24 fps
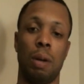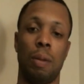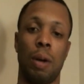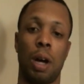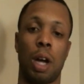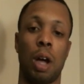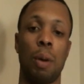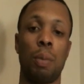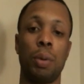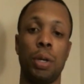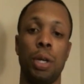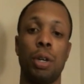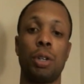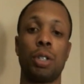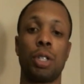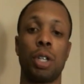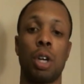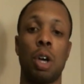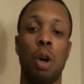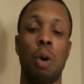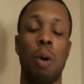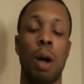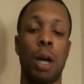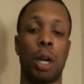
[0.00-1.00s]
a couple years
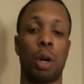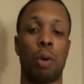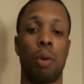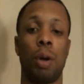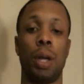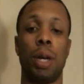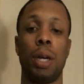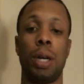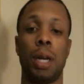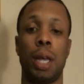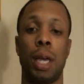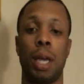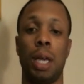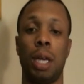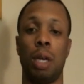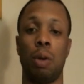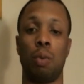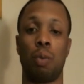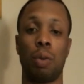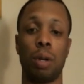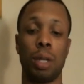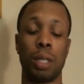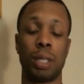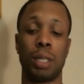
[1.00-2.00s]
ago, I created a
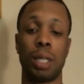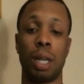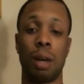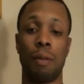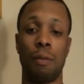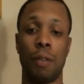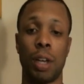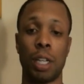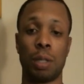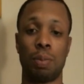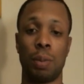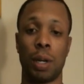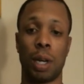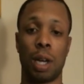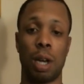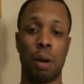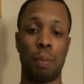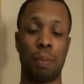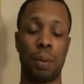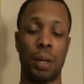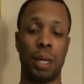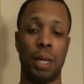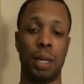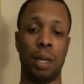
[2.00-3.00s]
real estate investment
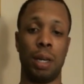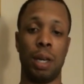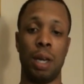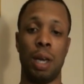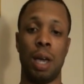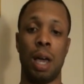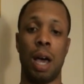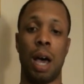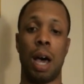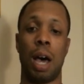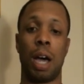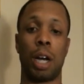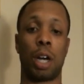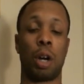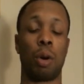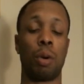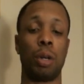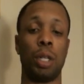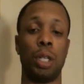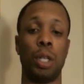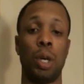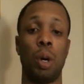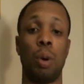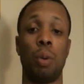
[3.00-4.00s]
company. I
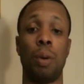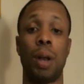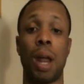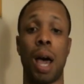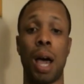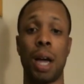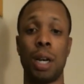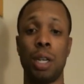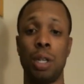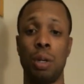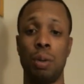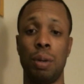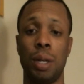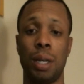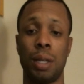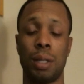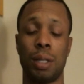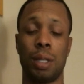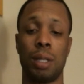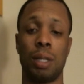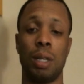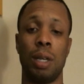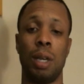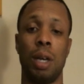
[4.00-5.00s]
currently own nine
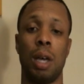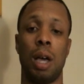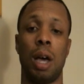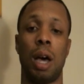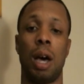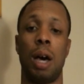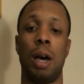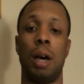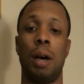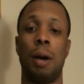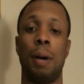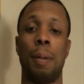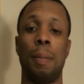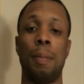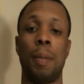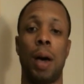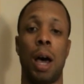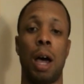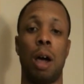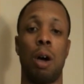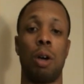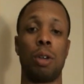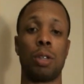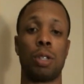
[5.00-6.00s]
units. Um,
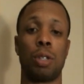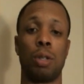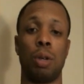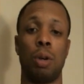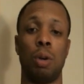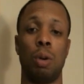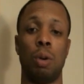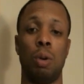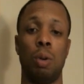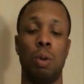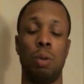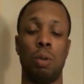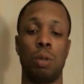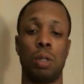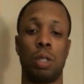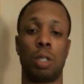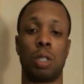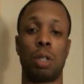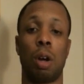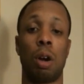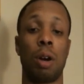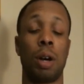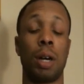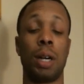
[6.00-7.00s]
I also
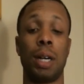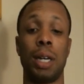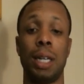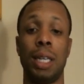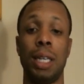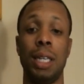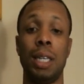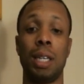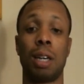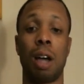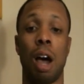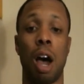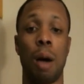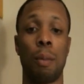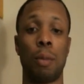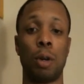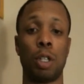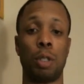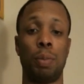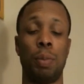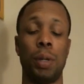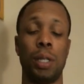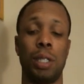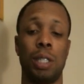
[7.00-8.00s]
started an
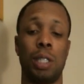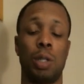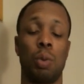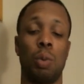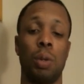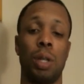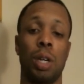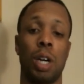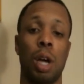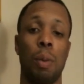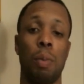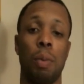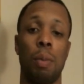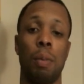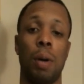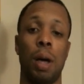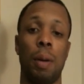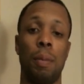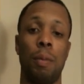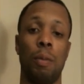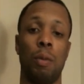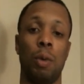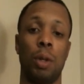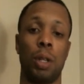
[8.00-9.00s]
e-commerce business with a couple of my
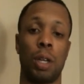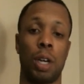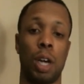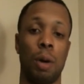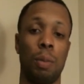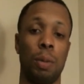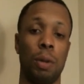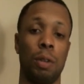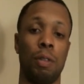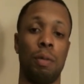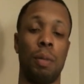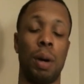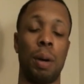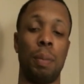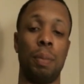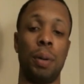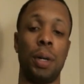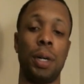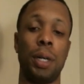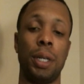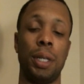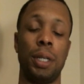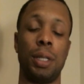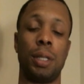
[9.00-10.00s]
with a couple of my
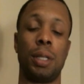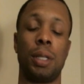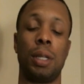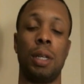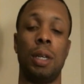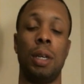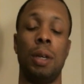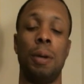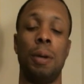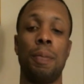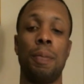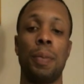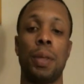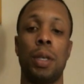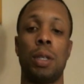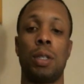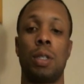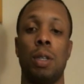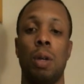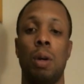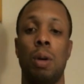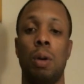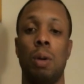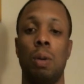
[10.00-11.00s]
buddies.
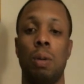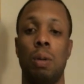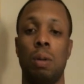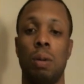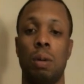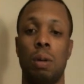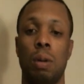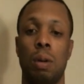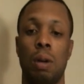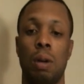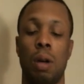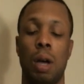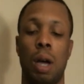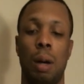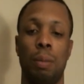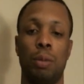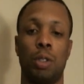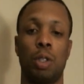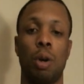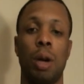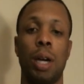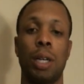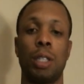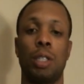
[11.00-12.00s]
So I'm
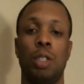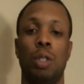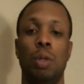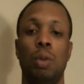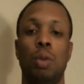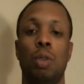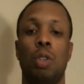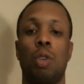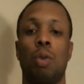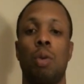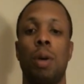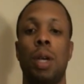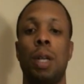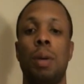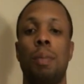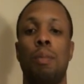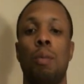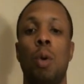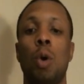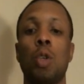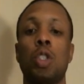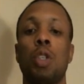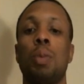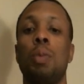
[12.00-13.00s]
trying to create
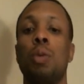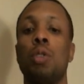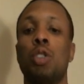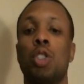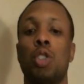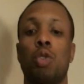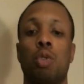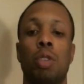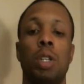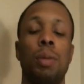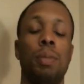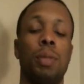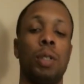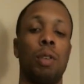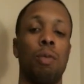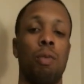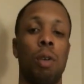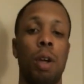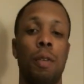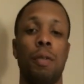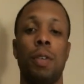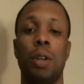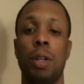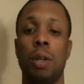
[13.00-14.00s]
multiple streams of
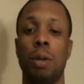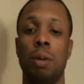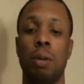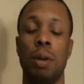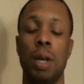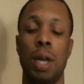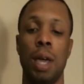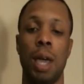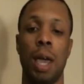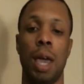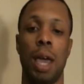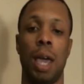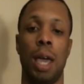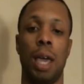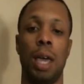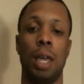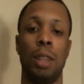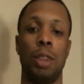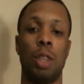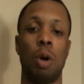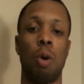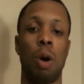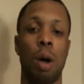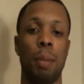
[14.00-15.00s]
revenue.
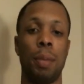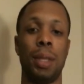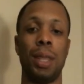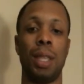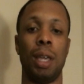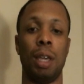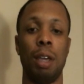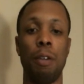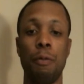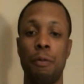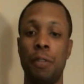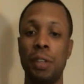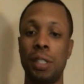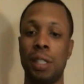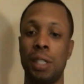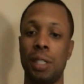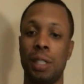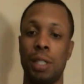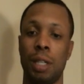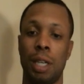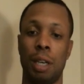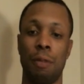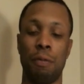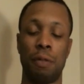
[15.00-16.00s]
And though I'm in the infancy
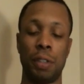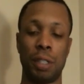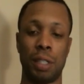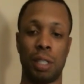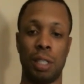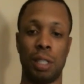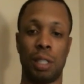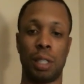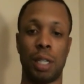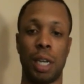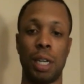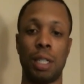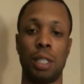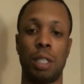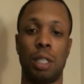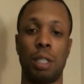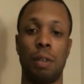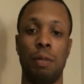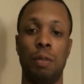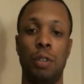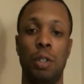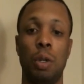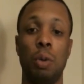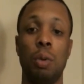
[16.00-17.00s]
infancy stages
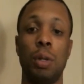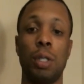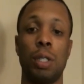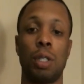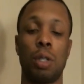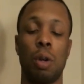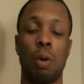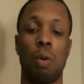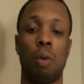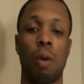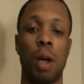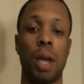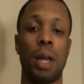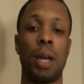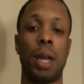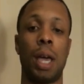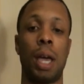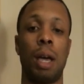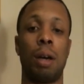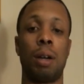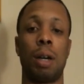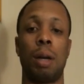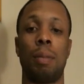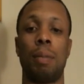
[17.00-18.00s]
of doing so right
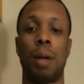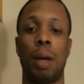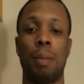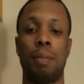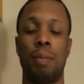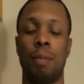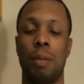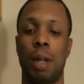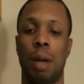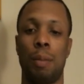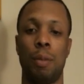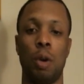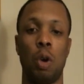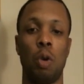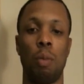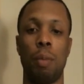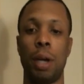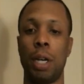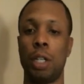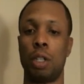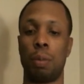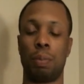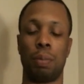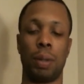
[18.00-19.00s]
now, and I'm, I'm, I'm no
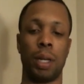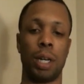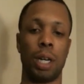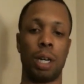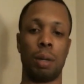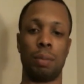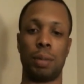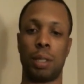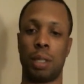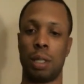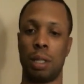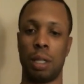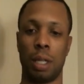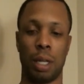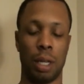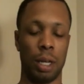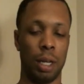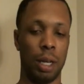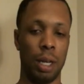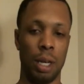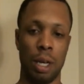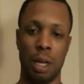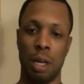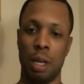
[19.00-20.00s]
major player, I'm still a
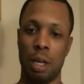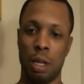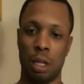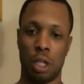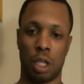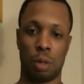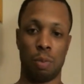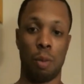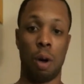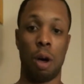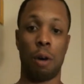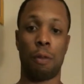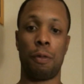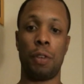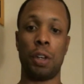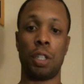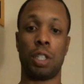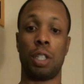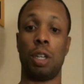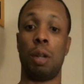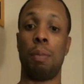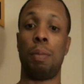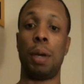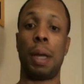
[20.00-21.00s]
small fish
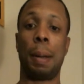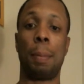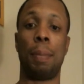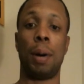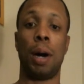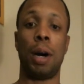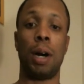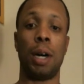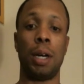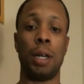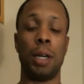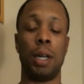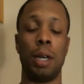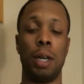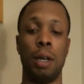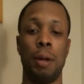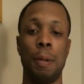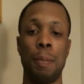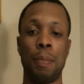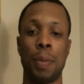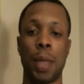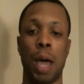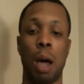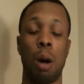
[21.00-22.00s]
in a big pond.
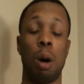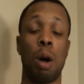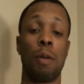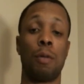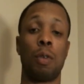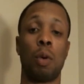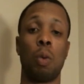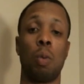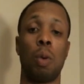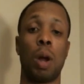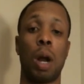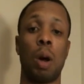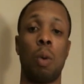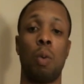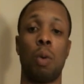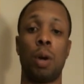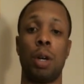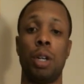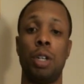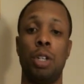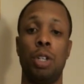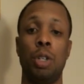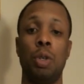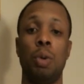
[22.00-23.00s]
However, what I want
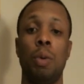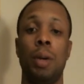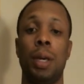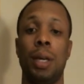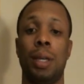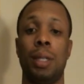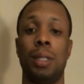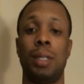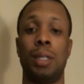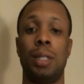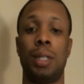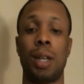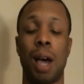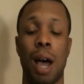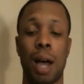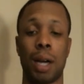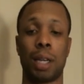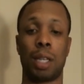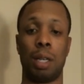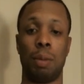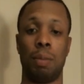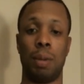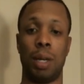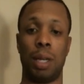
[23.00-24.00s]
to do is
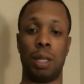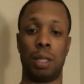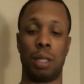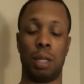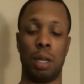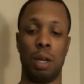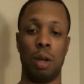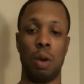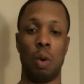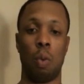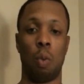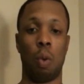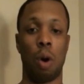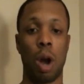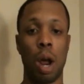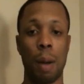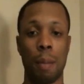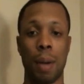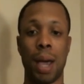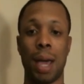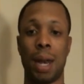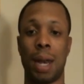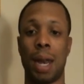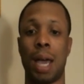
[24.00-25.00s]
document where I'm
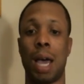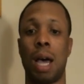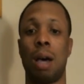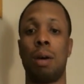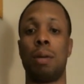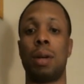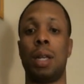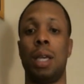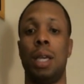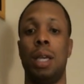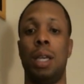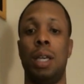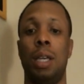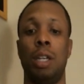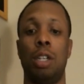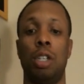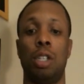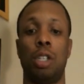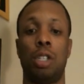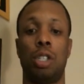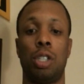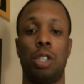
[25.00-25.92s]
at now and